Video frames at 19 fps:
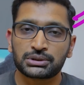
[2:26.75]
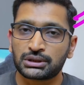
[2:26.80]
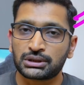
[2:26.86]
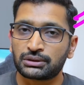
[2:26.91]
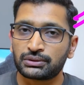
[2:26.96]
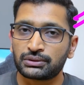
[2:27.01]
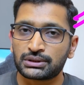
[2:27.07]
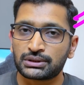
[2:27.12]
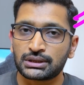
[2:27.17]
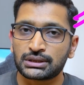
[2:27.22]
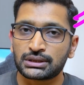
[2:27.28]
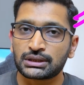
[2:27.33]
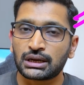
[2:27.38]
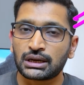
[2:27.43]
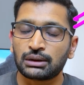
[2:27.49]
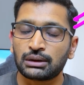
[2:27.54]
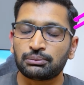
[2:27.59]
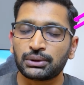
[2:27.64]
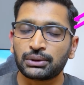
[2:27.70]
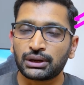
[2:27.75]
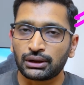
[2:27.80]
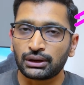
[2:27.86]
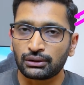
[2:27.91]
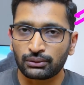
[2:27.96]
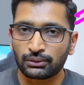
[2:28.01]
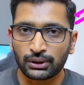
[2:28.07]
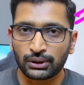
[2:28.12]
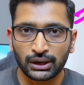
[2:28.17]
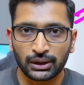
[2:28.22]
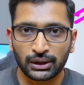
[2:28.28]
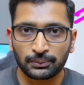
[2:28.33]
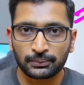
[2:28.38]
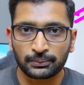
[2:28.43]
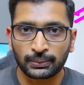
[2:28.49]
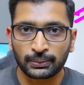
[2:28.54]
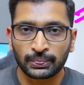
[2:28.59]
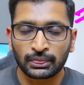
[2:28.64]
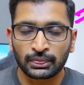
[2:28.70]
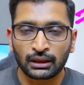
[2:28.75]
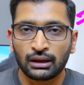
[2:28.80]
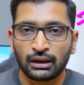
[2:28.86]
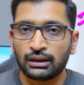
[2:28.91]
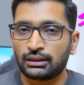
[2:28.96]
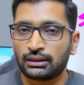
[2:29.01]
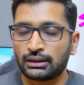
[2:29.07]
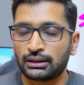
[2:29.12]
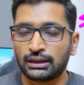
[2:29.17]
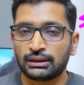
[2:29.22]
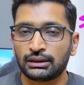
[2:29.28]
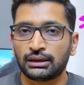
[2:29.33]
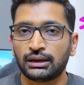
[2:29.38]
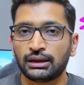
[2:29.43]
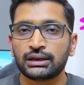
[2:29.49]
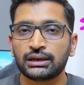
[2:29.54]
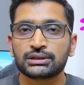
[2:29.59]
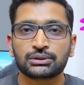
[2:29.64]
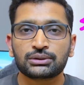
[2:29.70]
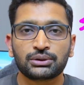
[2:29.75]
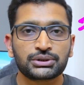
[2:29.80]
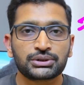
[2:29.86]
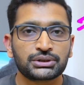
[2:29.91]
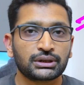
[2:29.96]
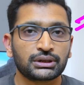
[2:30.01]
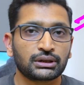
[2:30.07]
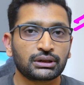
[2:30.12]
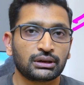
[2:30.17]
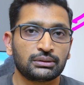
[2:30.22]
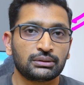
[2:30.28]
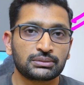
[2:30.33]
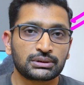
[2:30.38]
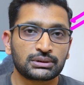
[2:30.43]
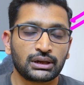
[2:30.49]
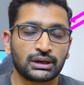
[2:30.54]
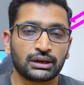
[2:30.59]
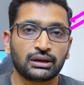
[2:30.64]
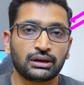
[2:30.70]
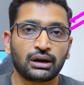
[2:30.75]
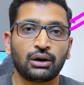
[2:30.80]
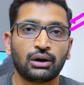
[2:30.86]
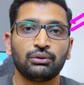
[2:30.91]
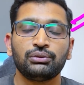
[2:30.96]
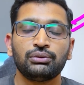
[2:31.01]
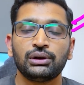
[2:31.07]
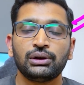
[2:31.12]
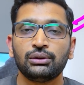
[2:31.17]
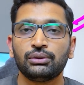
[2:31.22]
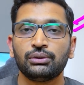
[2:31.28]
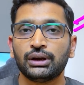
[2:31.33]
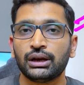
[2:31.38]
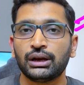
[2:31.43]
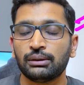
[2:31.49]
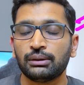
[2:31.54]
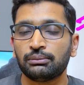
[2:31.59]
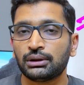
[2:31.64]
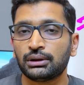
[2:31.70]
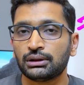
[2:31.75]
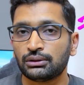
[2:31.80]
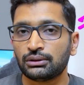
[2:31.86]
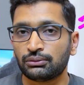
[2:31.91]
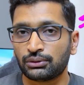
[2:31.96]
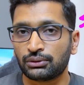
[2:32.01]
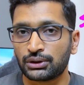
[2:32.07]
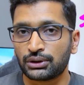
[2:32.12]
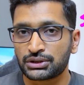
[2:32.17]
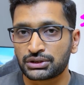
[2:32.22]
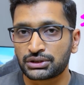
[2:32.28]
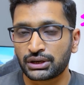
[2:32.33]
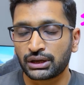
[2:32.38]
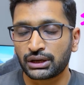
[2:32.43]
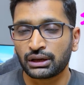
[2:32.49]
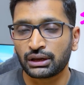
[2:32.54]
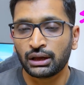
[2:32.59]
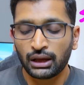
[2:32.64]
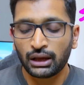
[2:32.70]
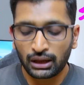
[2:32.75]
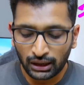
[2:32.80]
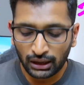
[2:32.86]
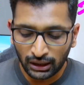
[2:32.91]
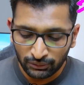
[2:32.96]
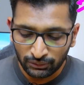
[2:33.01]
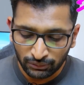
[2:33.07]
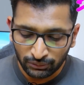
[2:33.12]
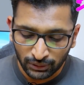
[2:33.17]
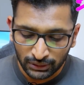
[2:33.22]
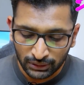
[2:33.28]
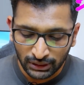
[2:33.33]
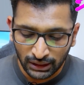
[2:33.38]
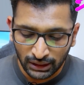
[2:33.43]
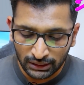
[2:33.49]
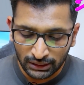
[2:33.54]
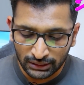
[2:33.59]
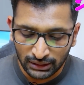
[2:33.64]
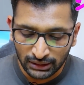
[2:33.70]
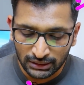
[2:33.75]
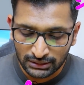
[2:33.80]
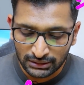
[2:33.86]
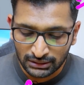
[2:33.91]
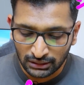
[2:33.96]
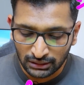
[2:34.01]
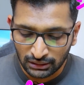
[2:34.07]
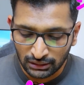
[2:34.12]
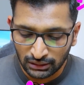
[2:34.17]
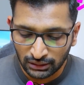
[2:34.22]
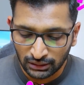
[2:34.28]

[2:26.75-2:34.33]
services up and running. Then the next question comes like, how will you enable the versioning? And for that, there is a